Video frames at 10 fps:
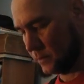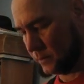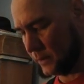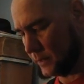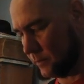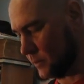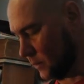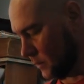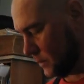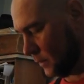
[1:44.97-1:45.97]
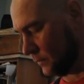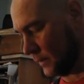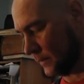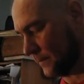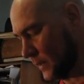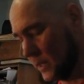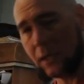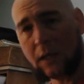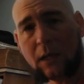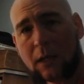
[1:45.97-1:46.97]
let them start dissolving.
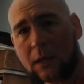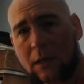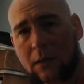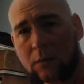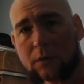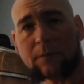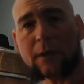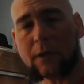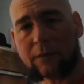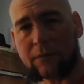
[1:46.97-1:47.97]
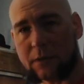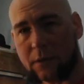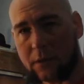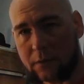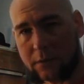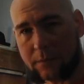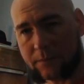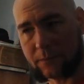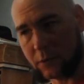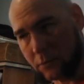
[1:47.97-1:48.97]
It will smell like fish turds, so